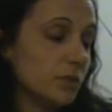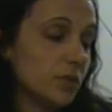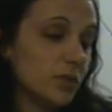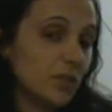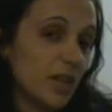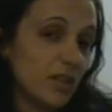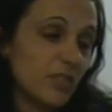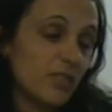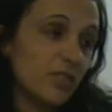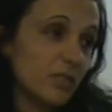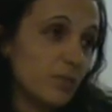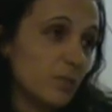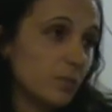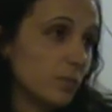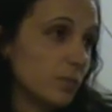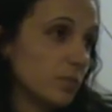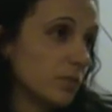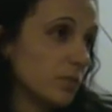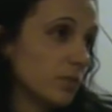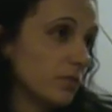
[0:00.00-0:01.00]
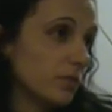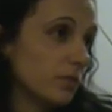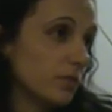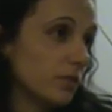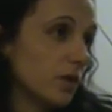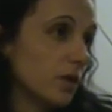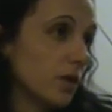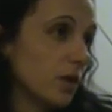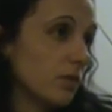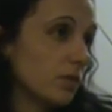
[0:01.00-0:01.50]
which actually was,
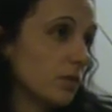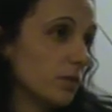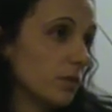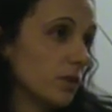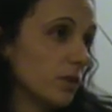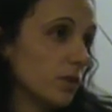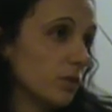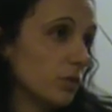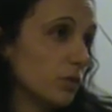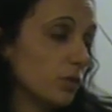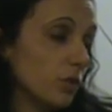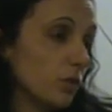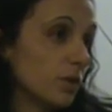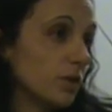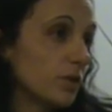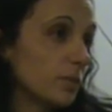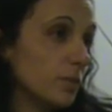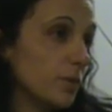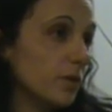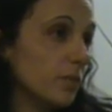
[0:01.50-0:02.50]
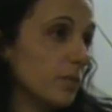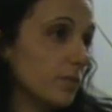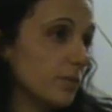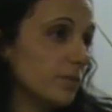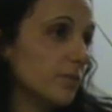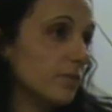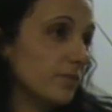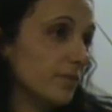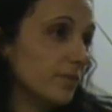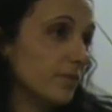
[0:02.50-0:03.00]
you know, a good document.
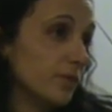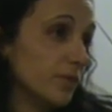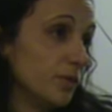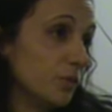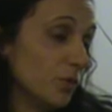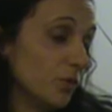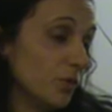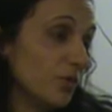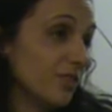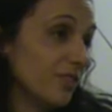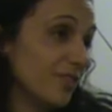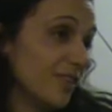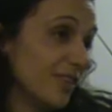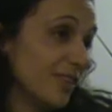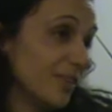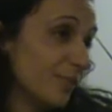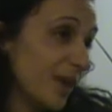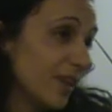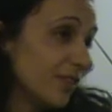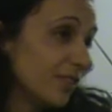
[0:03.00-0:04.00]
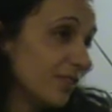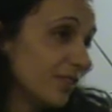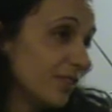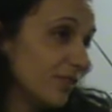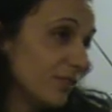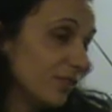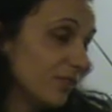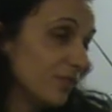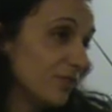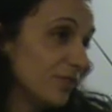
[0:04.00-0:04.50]
Want to see them actually
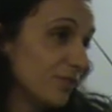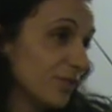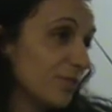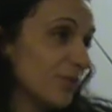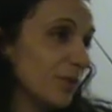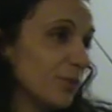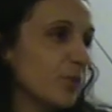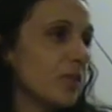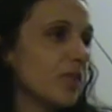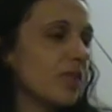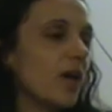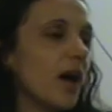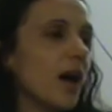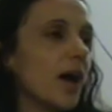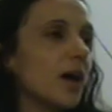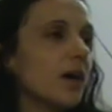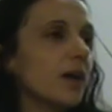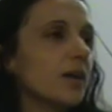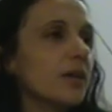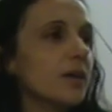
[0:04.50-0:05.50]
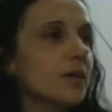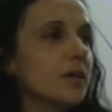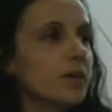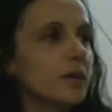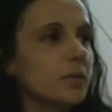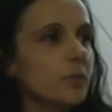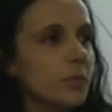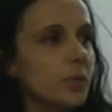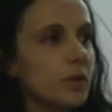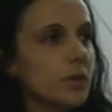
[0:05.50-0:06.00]
do something with that.
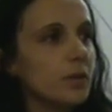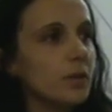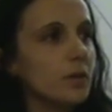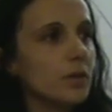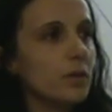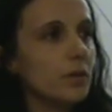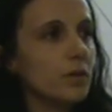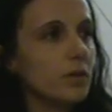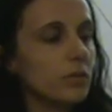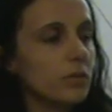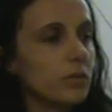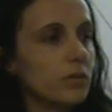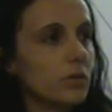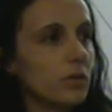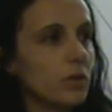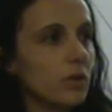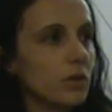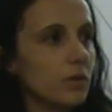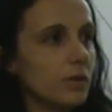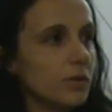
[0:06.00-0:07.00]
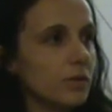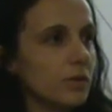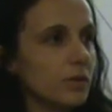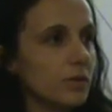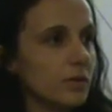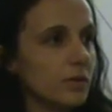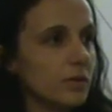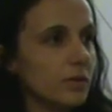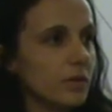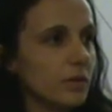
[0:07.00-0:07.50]
But, you know, there was a lot
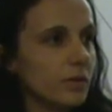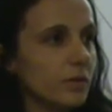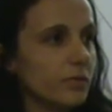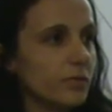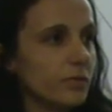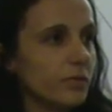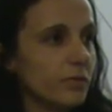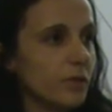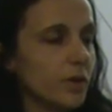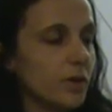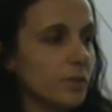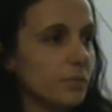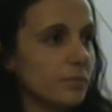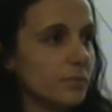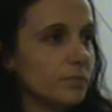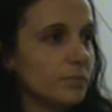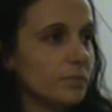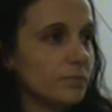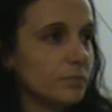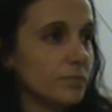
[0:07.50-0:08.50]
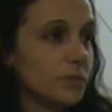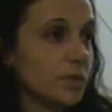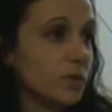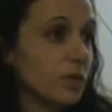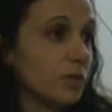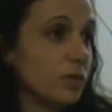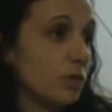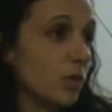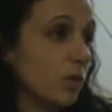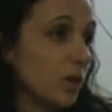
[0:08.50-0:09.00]
of you
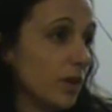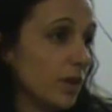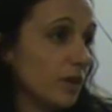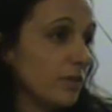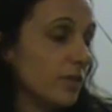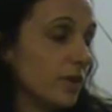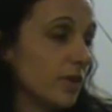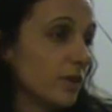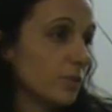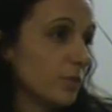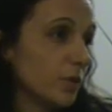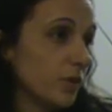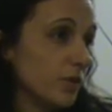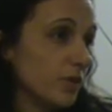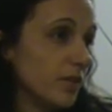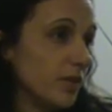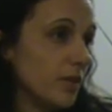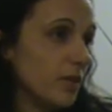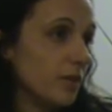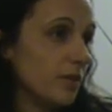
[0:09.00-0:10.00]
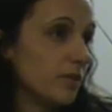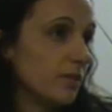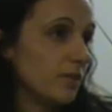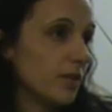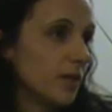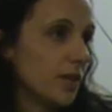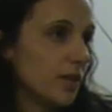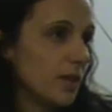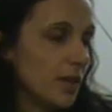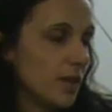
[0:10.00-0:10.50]
know, knowledge and
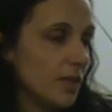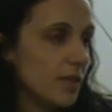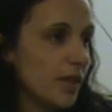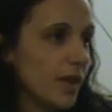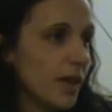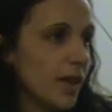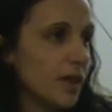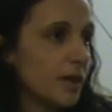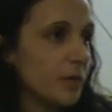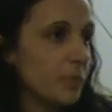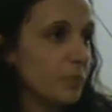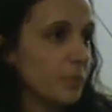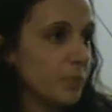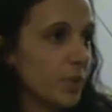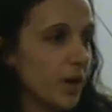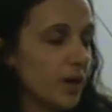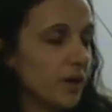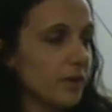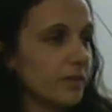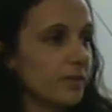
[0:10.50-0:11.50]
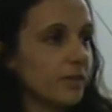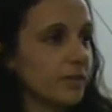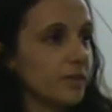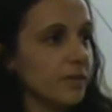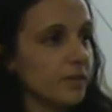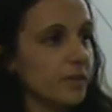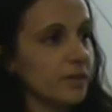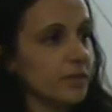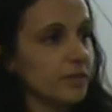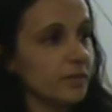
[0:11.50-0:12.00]
expertise in there, but
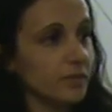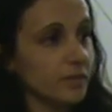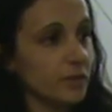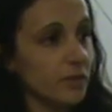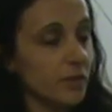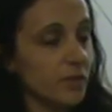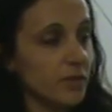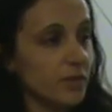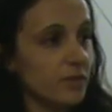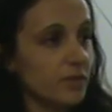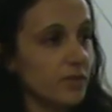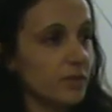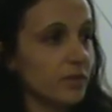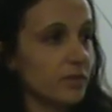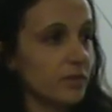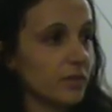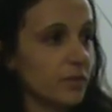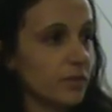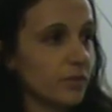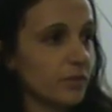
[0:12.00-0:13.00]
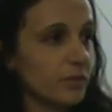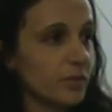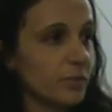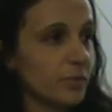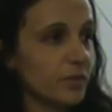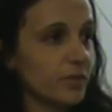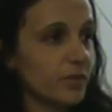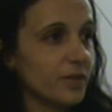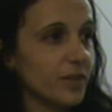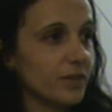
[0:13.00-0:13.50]
you know, these things don't stop
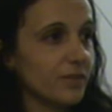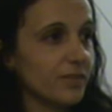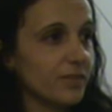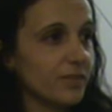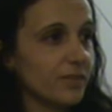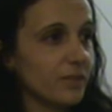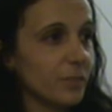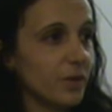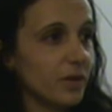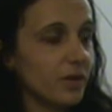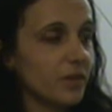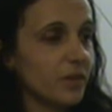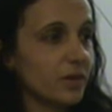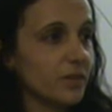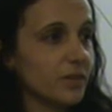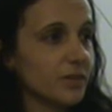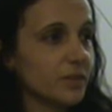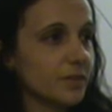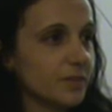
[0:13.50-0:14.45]
at the edge of the bar.